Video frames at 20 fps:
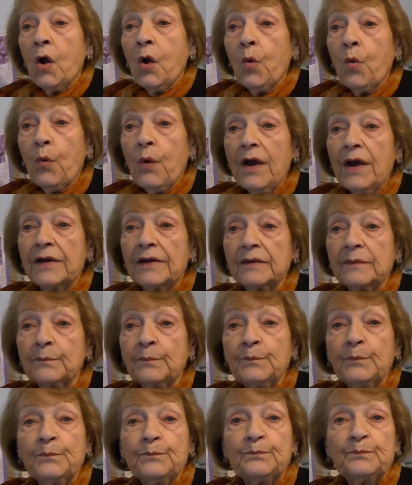where
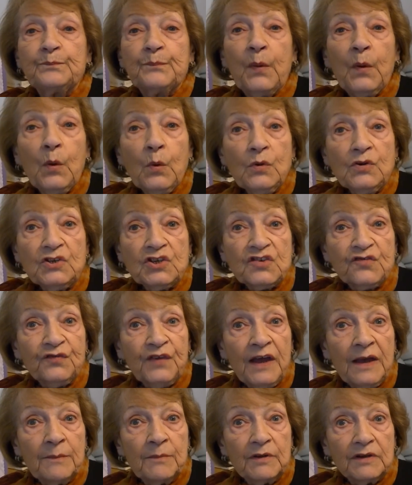Polish
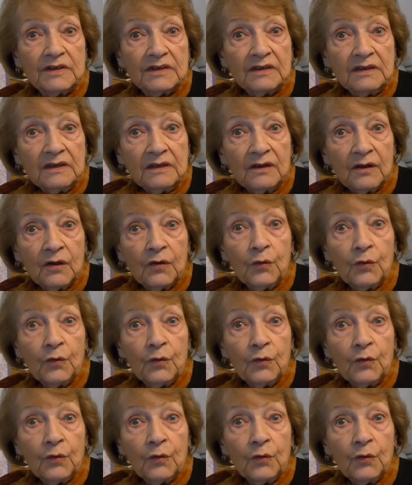family,